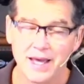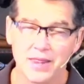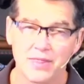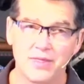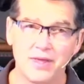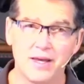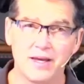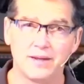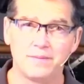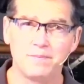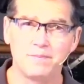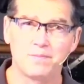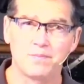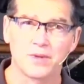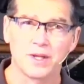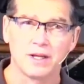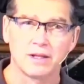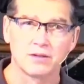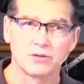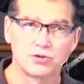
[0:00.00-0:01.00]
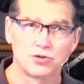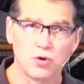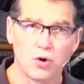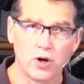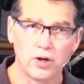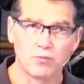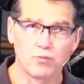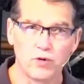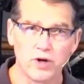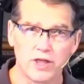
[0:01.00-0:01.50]
Then
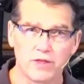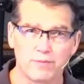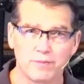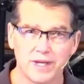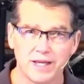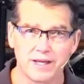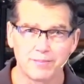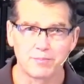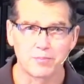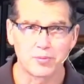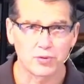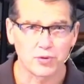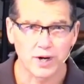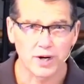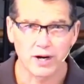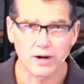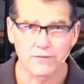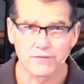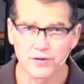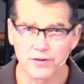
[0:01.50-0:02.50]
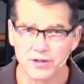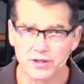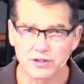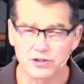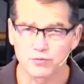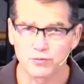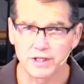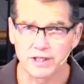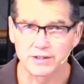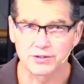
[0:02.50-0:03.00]
join with me in prayer for
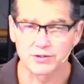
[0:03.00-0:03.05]
this week's